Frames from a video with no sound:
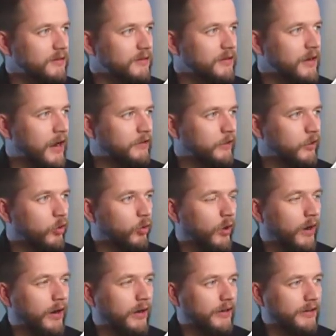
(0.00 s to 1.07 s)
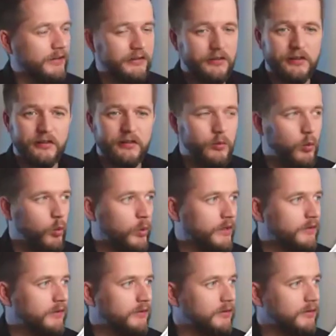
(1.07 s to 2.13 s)
categorized
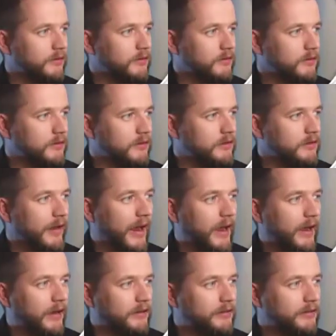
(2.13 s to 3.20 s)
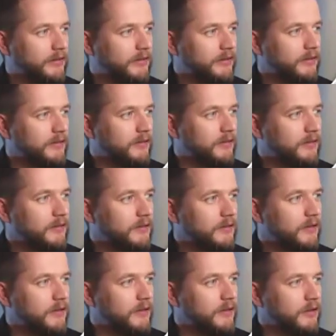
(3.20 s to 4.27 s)
with tags.
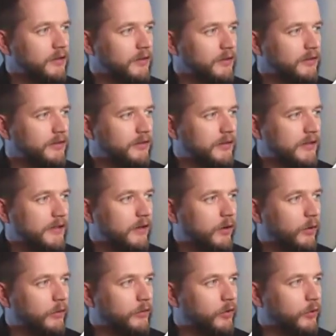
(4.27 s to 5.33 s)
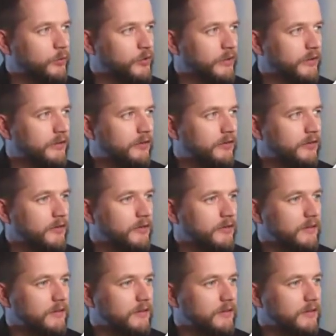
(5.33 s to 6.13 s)
You can see all the objects